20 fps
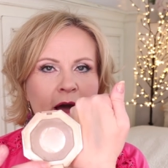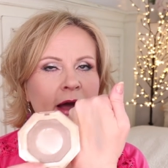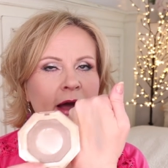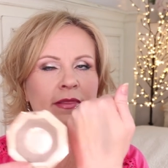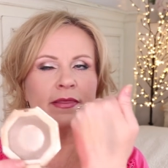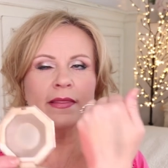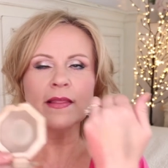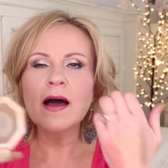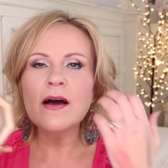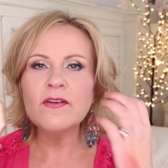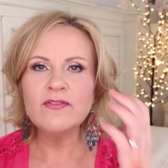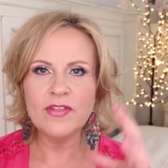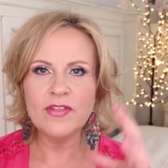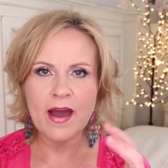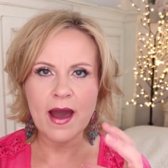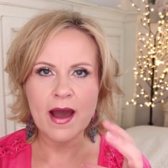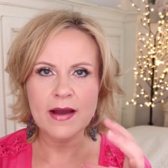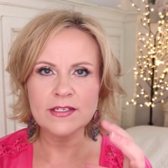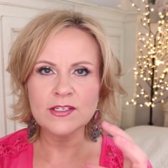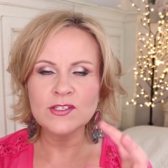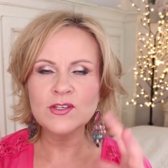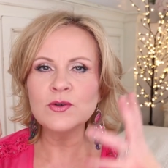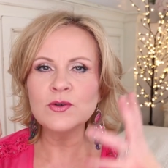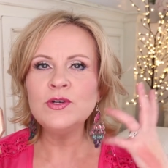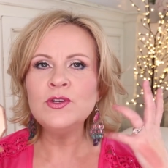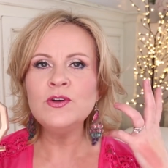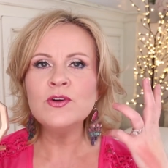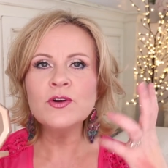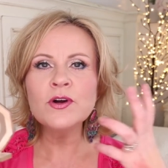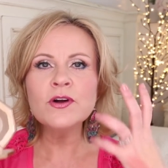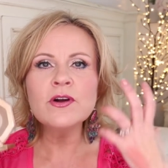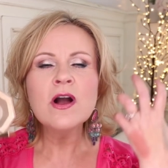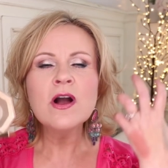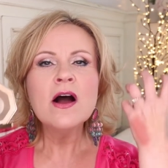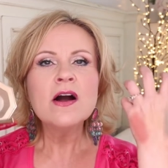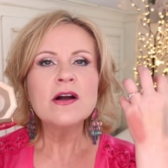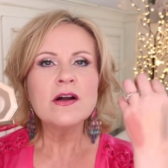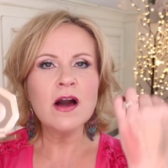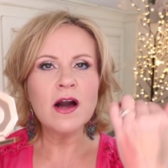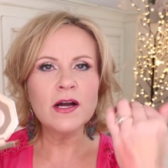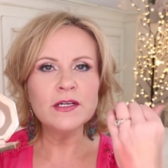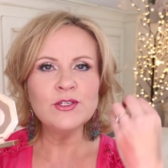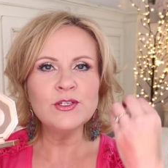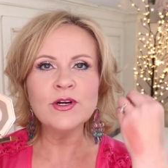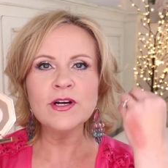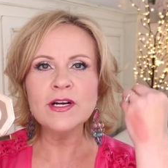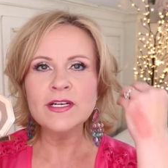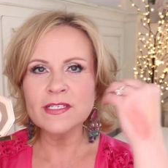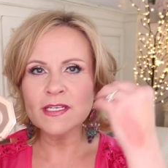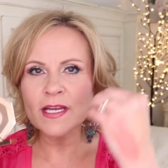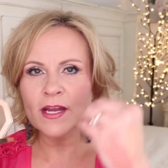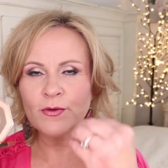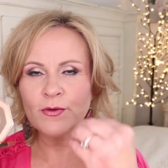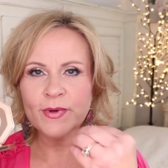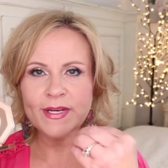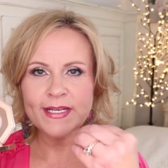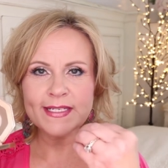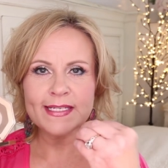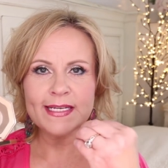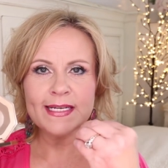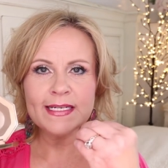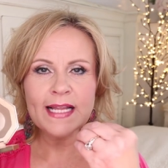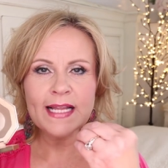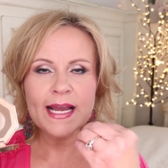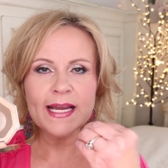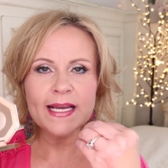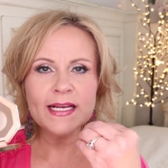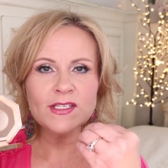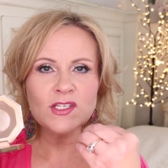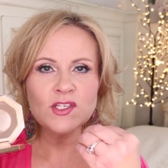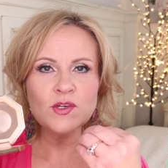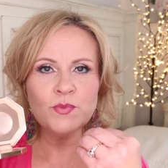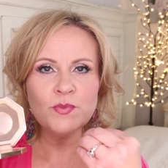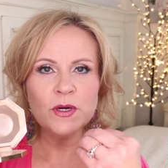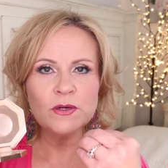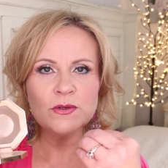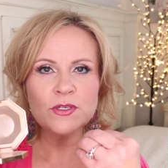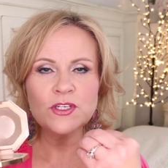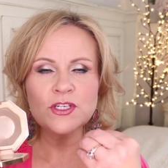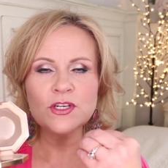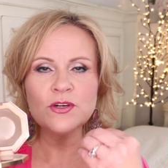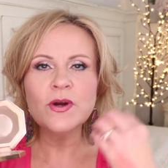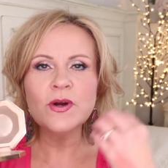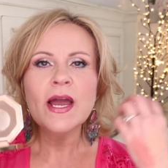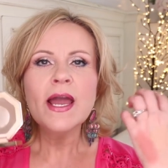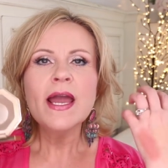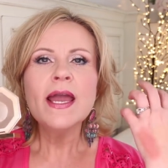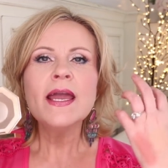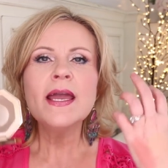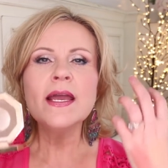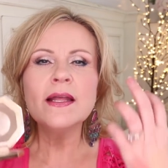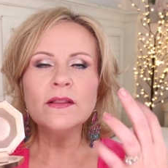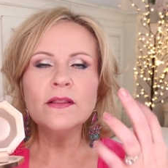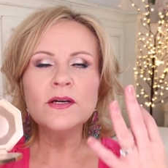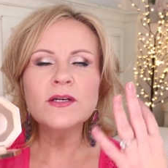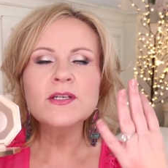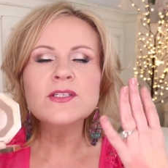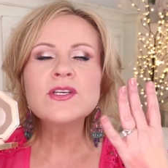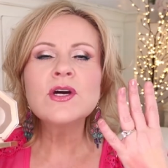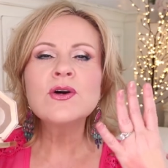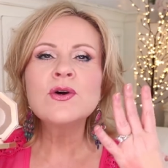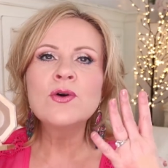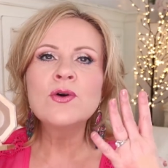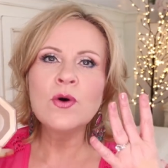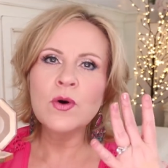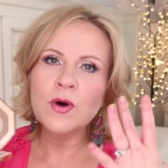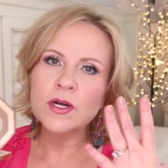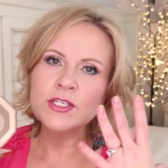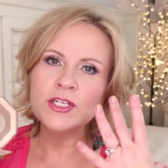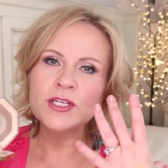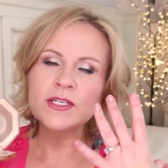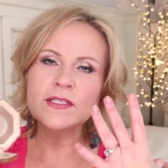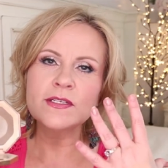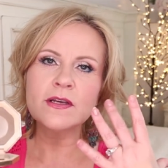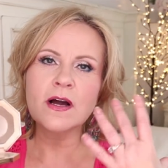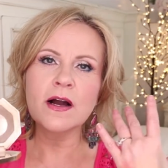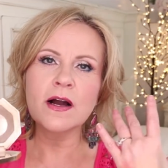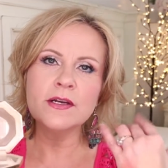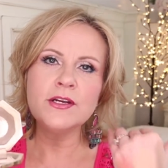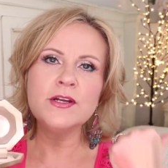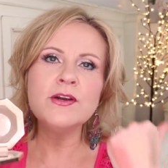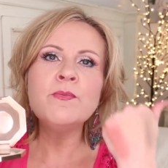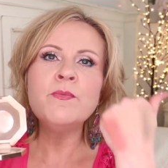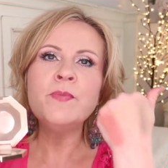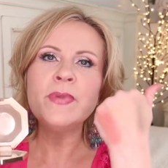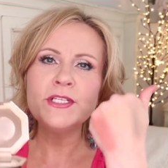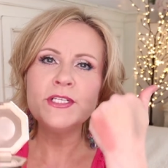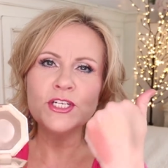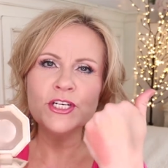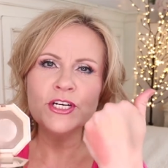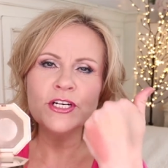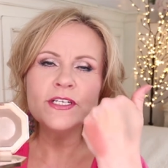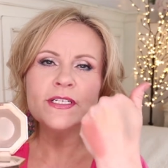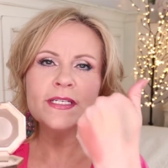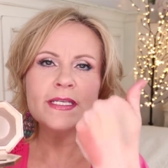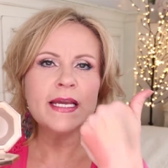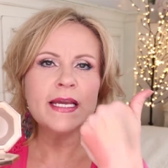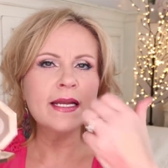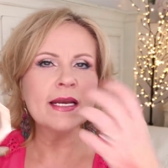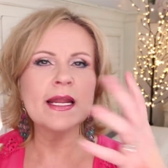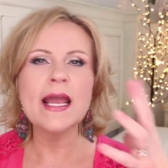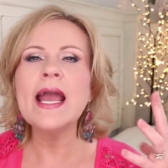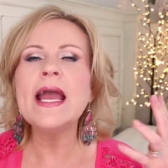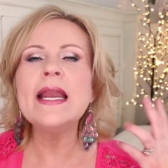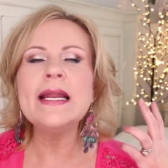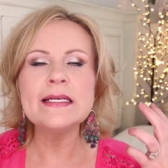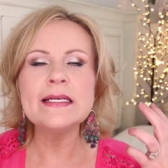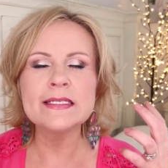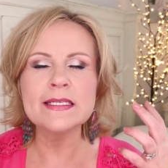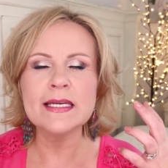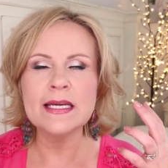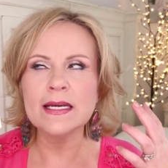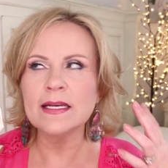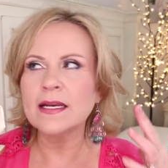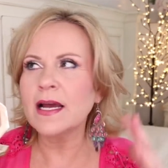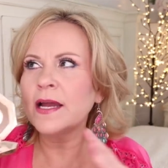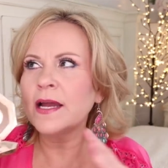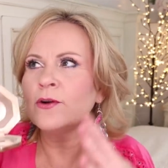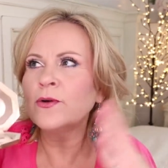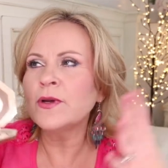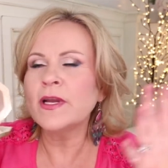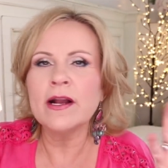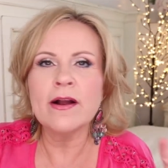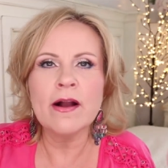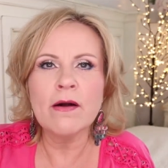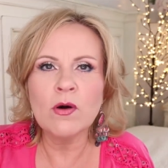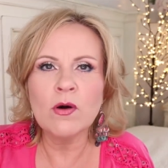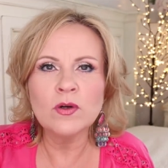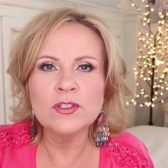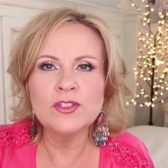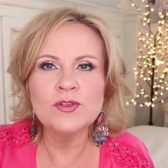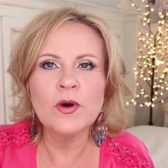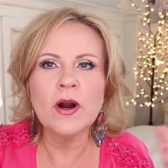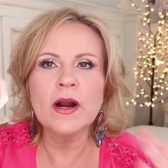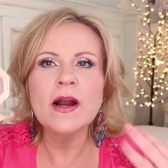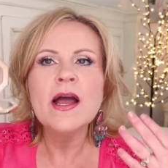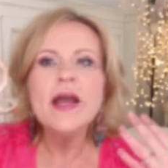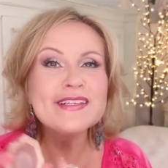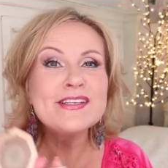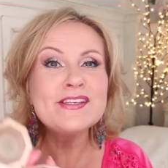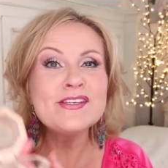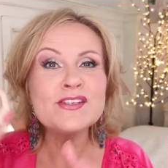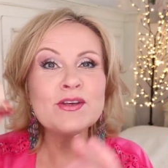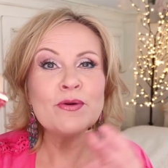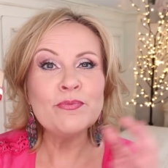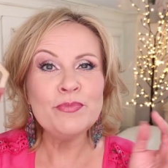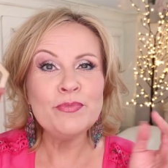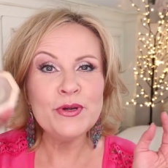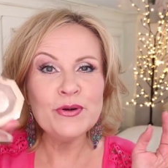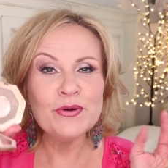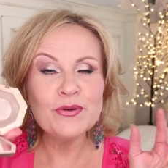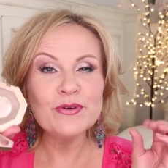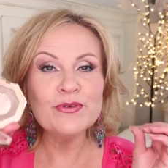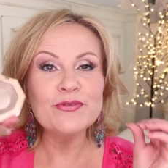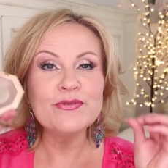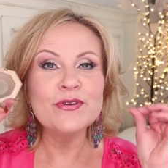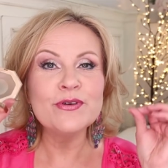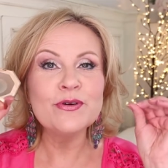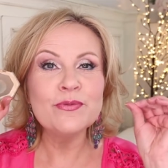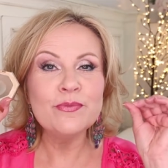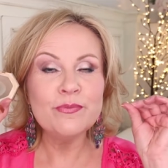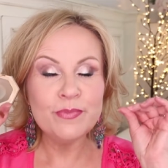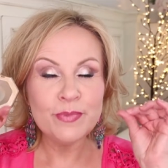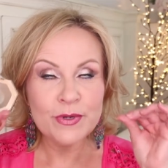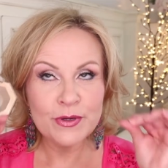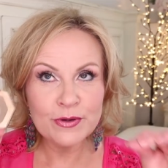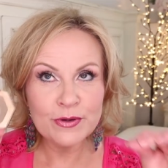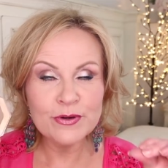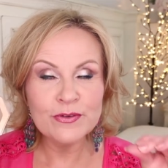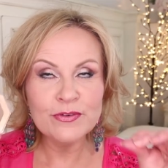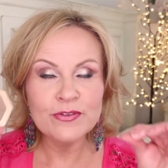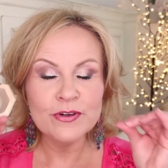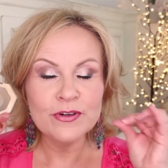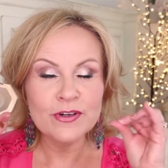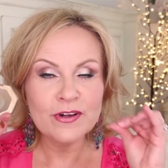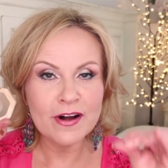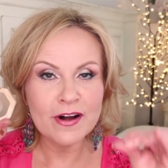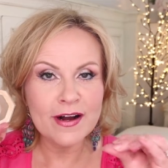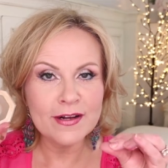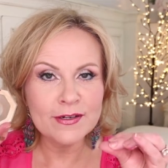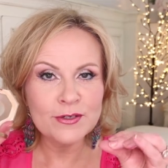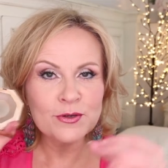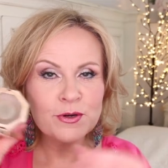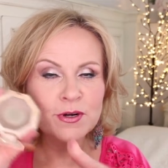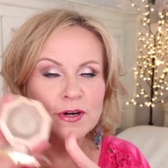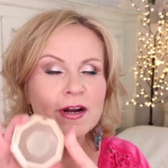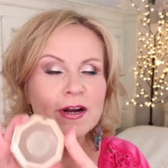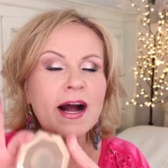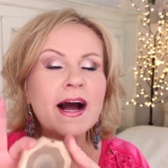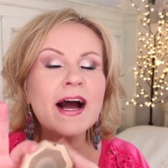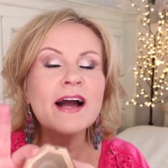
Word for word: I love that. So your contour is going to recede like it's supposed to. It looks gorgeous on mature skin, any skin. I don't care how old you are. This is a beautiful, beautiful contour.